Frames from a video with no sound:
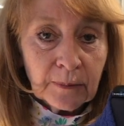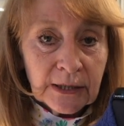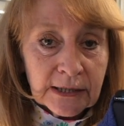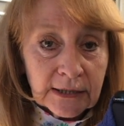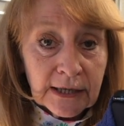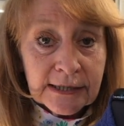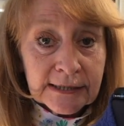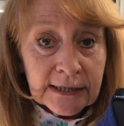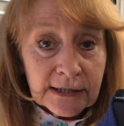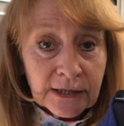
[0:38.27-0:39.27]
list and it's
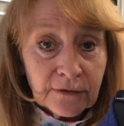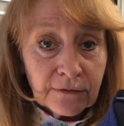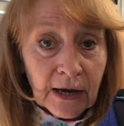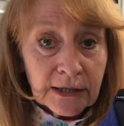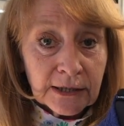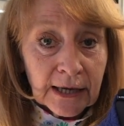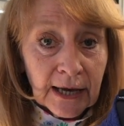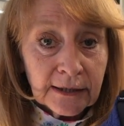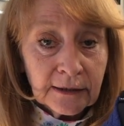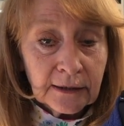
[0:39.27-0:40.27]
easy to find again.